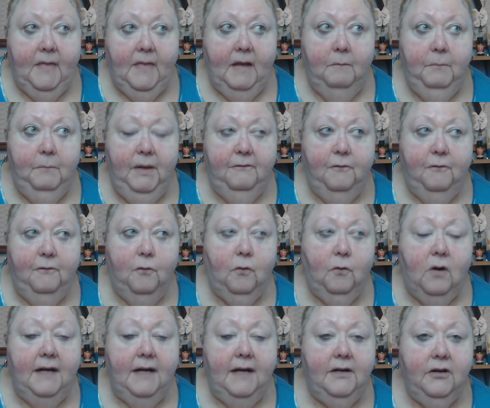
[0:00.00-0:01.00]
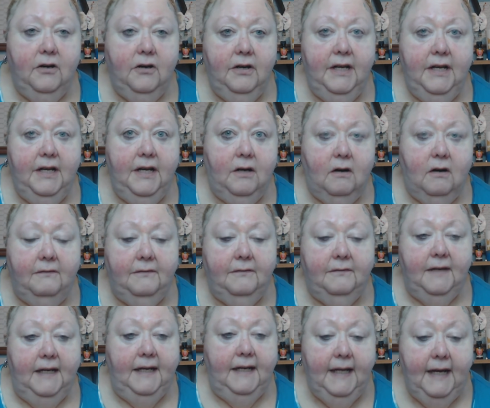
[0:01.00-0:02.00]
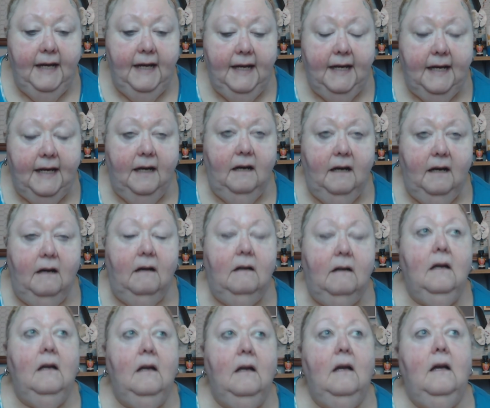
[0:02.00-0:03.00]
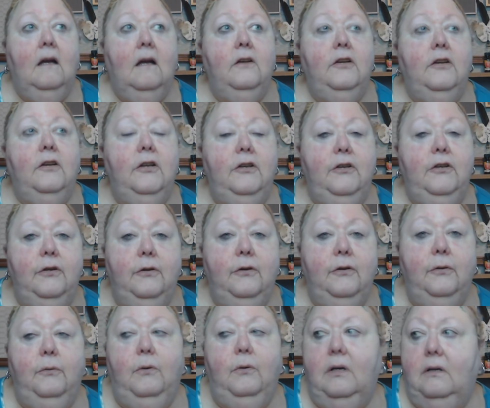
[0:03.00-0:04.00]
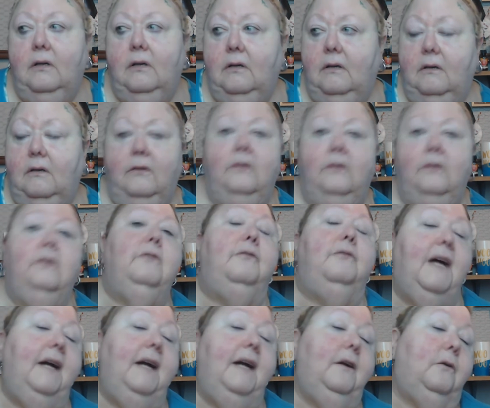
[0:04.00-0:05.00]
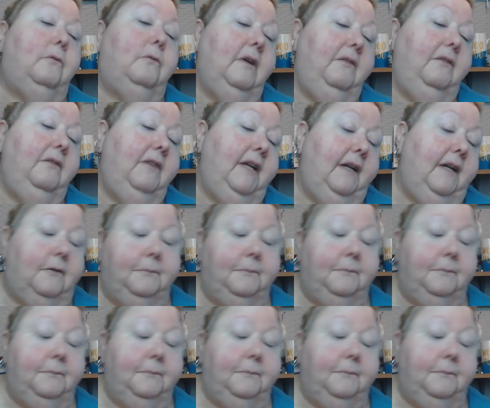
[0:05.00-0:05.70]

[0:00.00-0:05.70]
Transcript: before I turned it off again to do the final reveal.